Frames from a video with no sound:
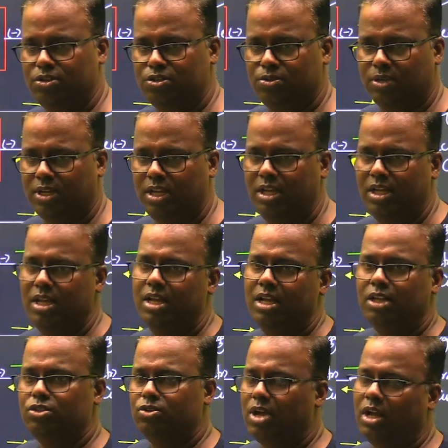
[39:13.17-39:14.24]
Okay,
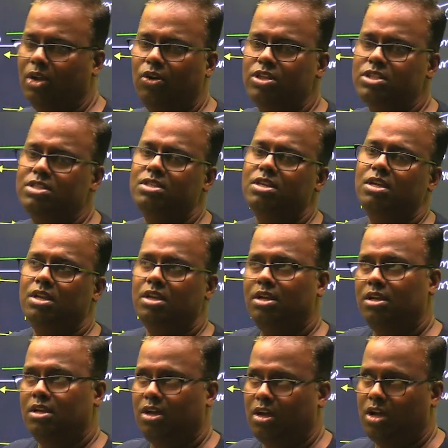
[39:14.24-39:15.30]
so alloys
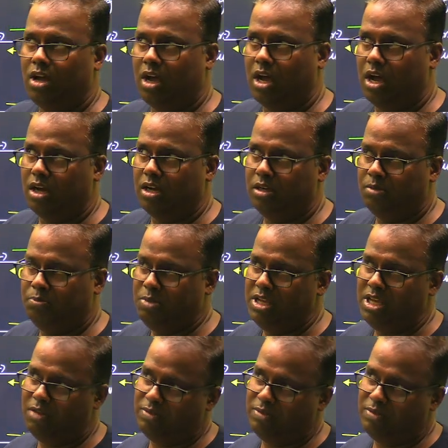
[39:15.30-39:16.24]
behave